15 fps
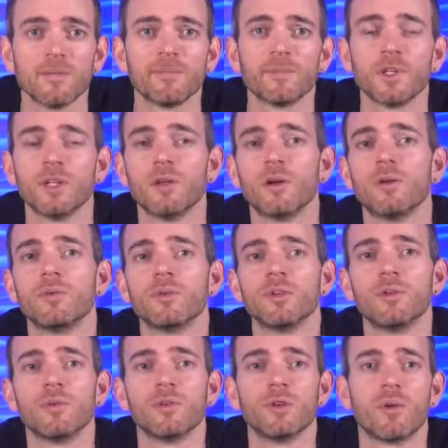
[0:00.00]

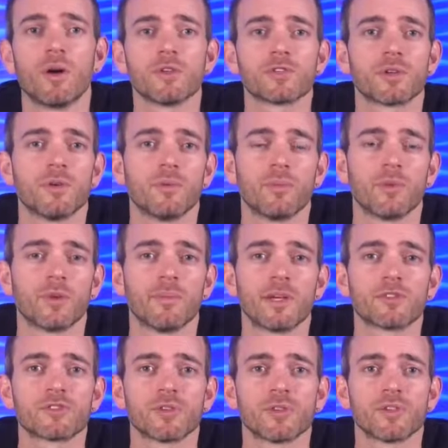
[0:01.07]
You also want to
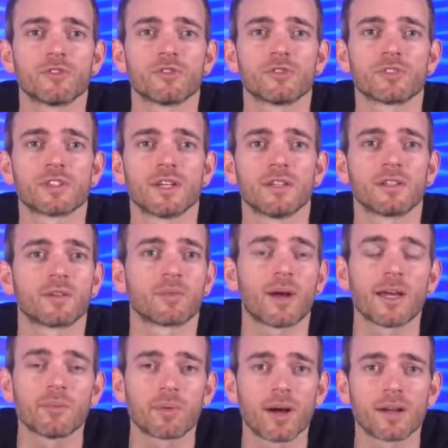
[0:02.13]
make sure that you're selling the
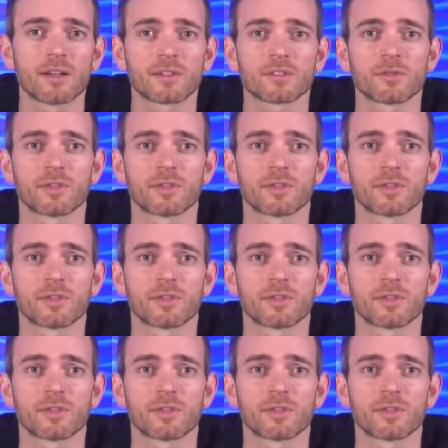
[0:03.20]
right products.